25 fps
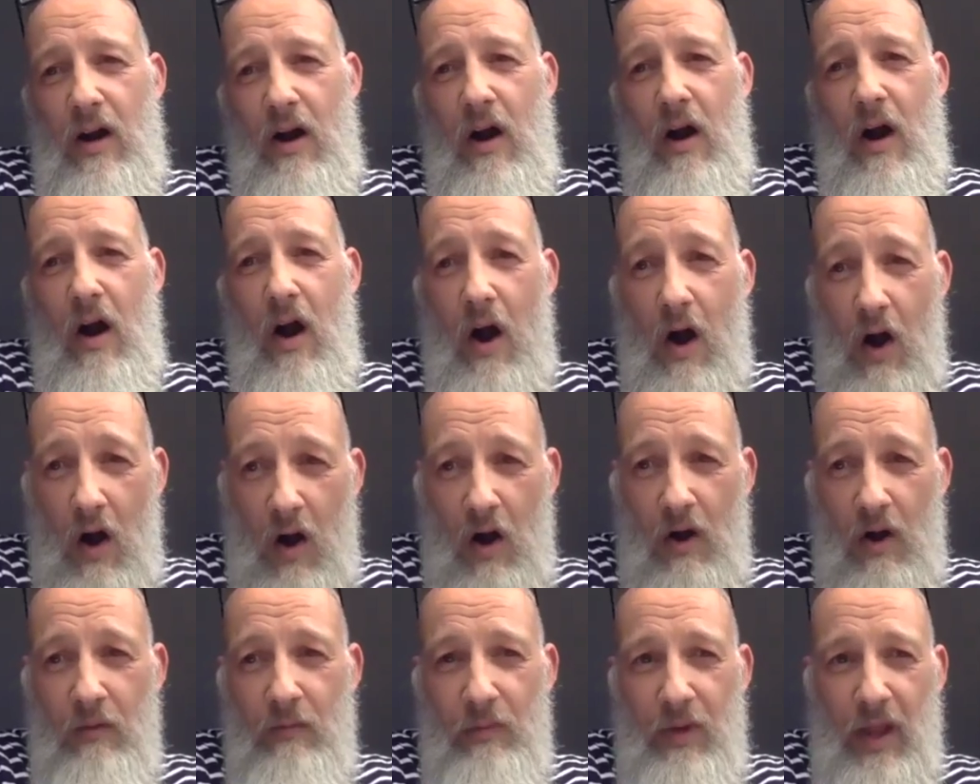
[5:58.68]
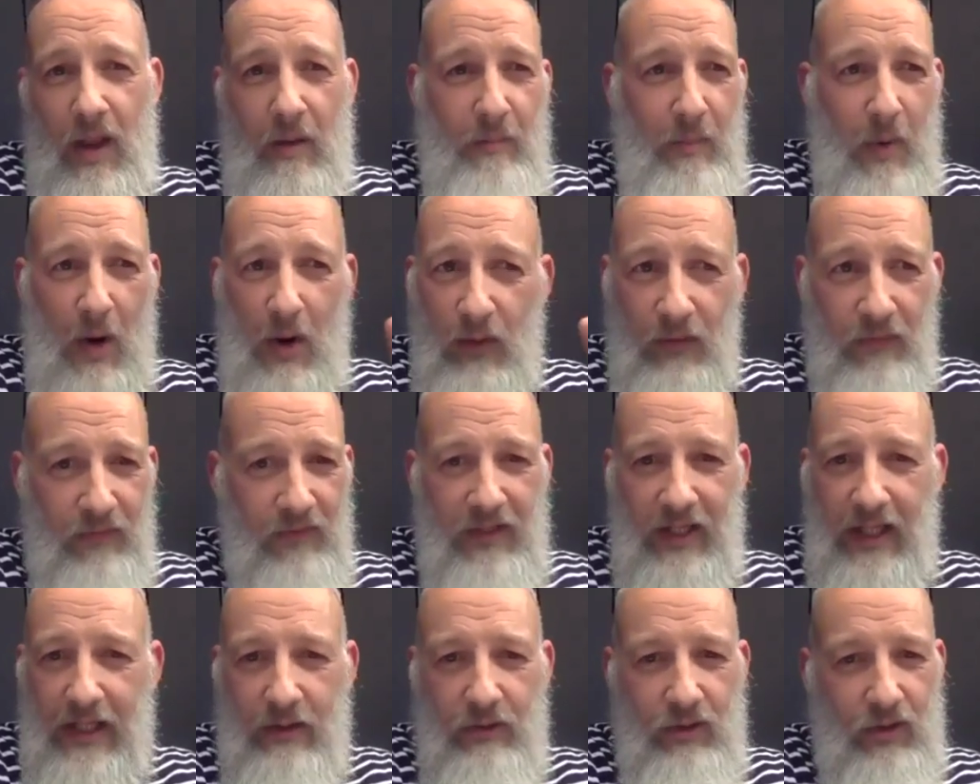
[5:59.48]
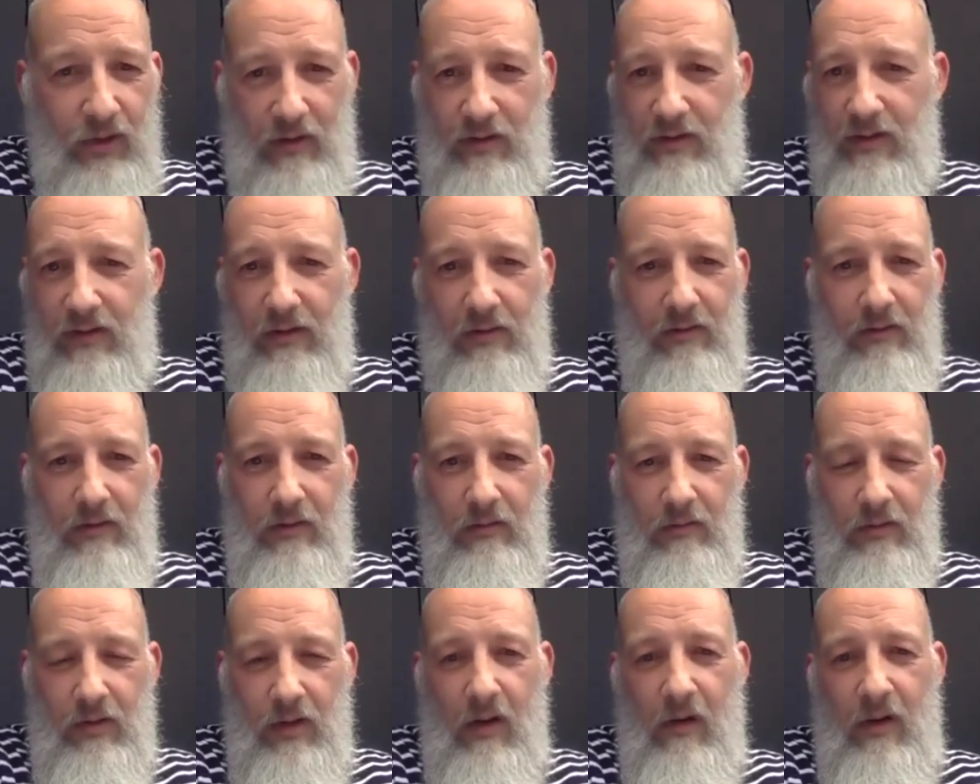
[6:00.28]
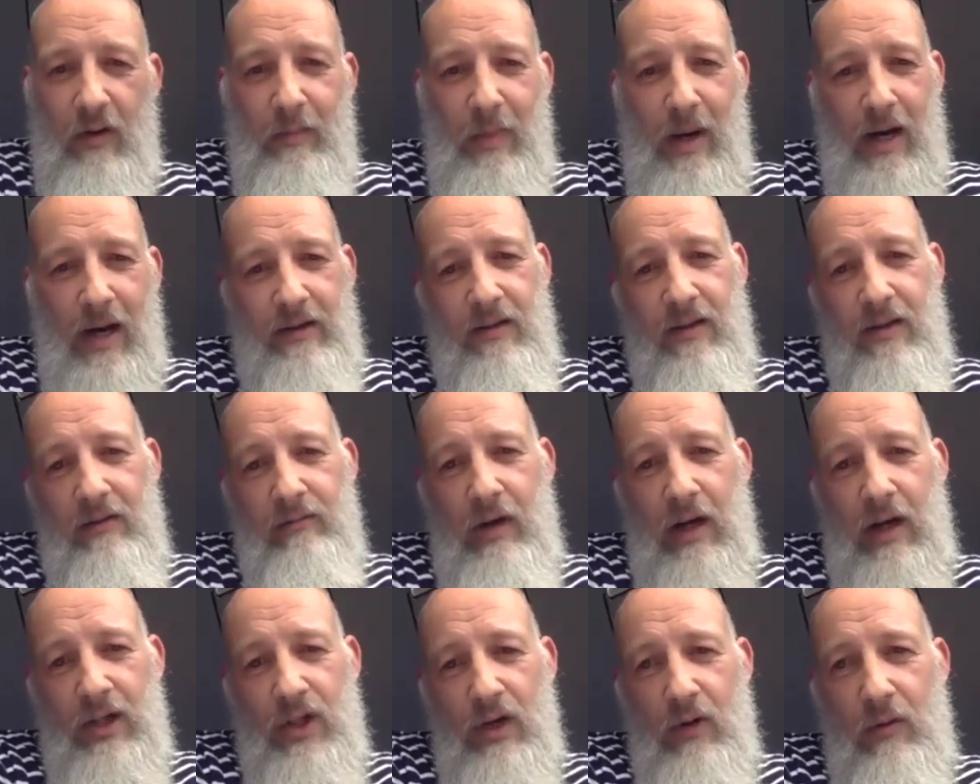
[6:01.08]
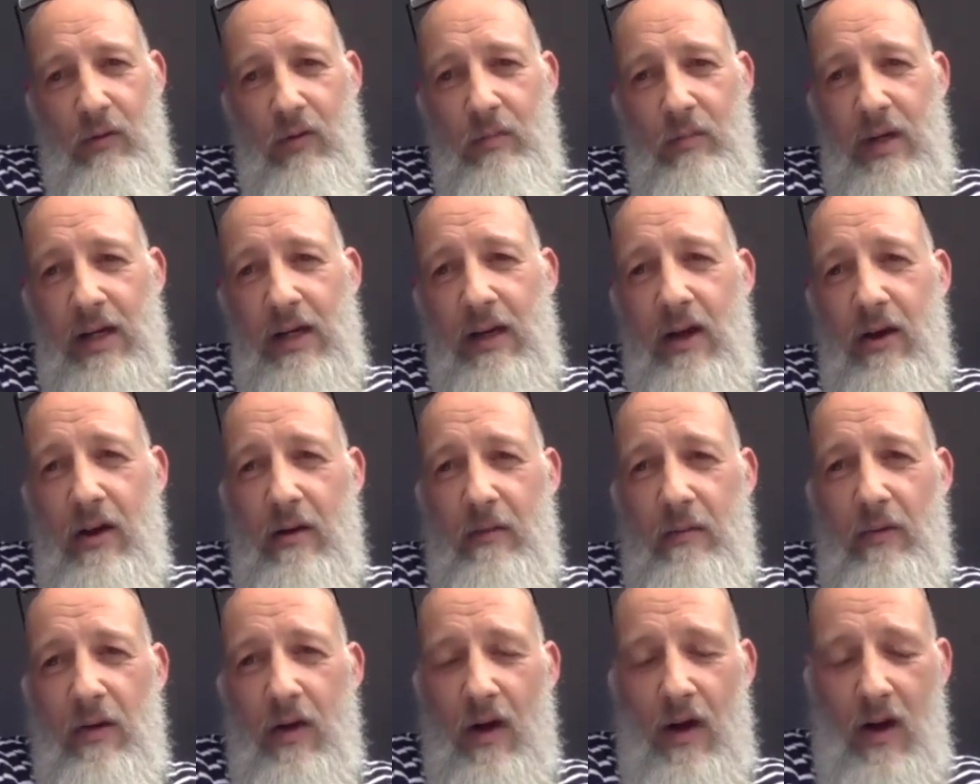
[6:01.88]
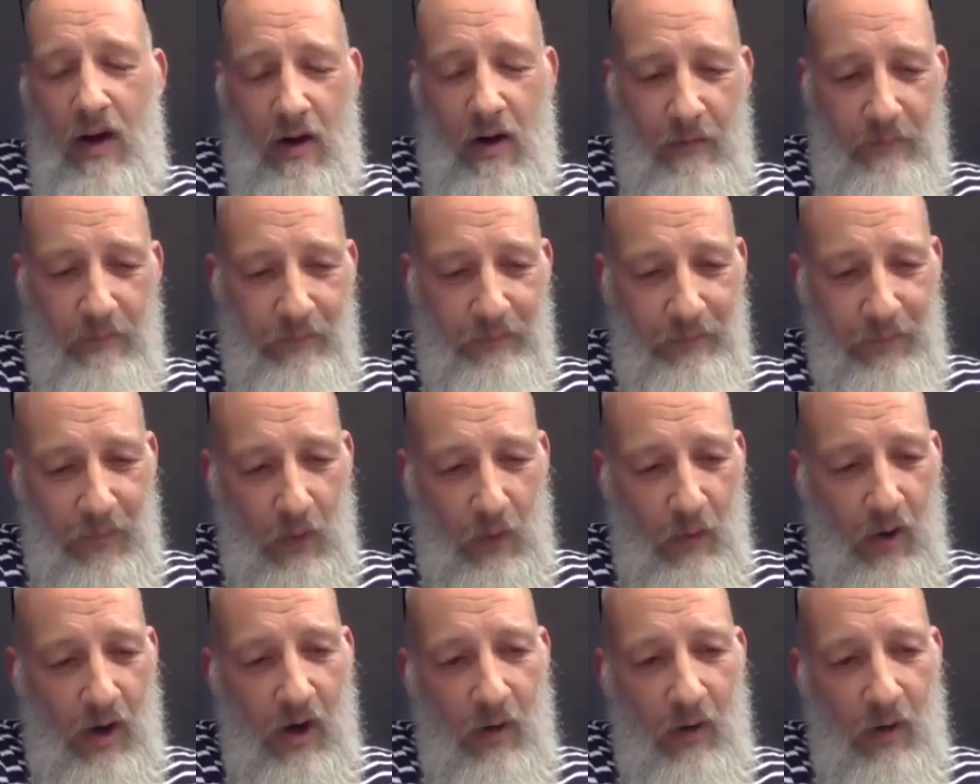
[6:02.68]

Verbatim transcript: are they're both teachers going back to the reggio emilia um, where i